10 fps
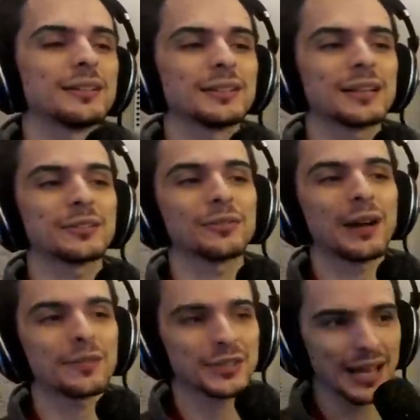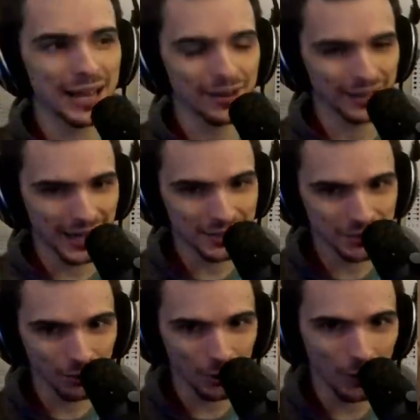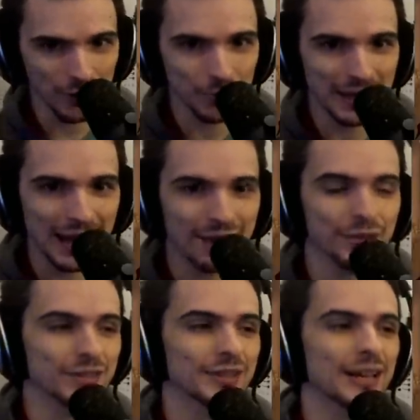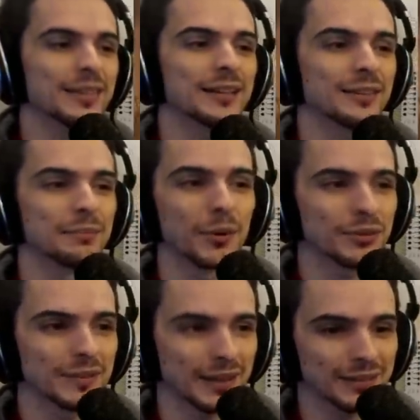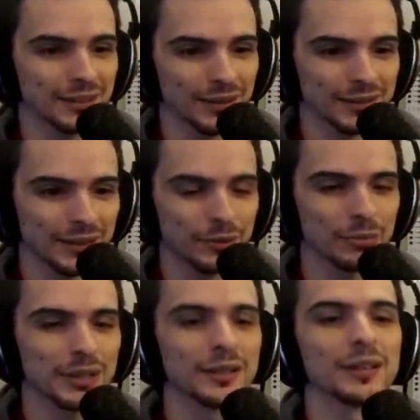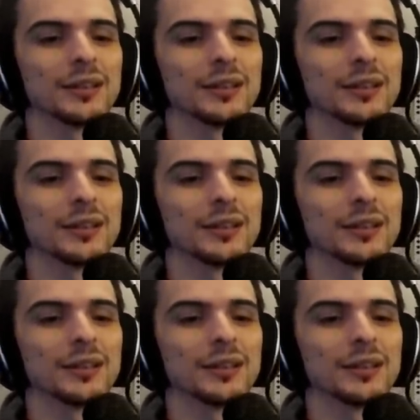that survivors had. Like I don't know how you could ever say that it's the most necessary it's ever been.